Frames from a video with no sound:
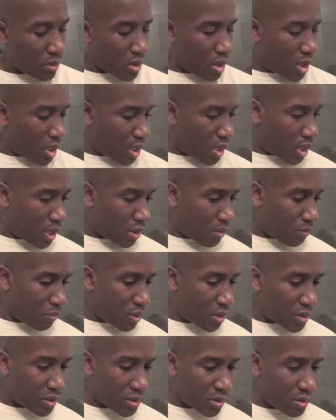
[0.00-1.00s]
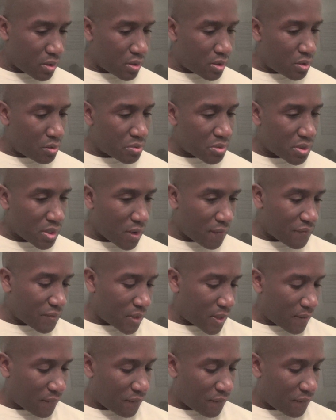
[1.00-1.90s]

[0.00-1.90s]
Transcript: And what other new stuff did I